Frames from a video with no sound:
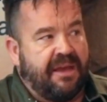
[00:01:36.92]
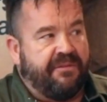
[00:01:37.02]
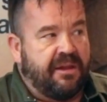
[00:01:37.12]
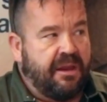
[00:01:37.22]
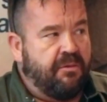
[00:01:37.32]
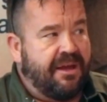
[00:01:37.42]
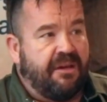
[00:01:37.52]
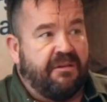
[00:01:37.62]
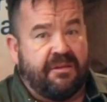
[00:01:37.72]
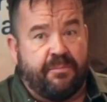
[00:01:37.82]
if a
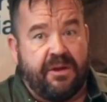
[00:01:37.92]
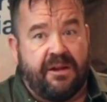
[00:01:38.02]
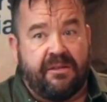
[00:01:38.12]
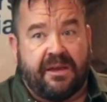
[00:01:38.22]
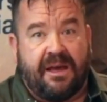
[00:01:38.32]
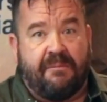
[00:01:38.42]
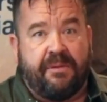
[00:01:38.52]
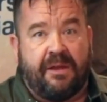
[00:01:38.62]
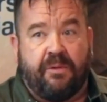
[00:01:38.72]
liquidator is appointed to the company,